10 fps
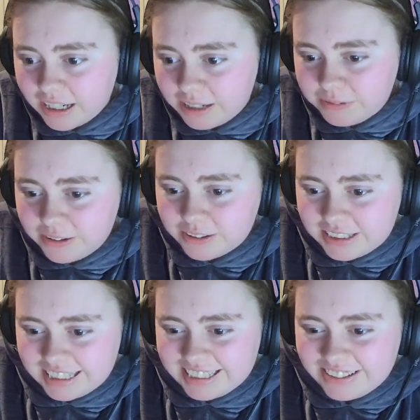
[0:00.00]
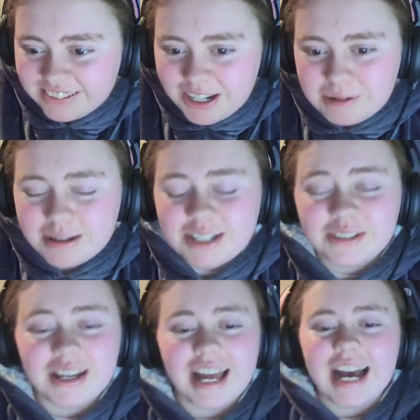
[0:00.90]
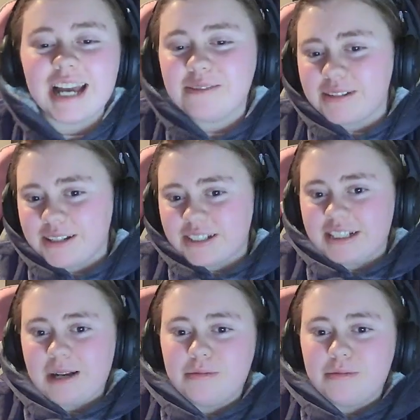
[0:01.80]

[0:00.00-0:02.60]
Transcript: I'm very good, thank you. How are you? I am very good.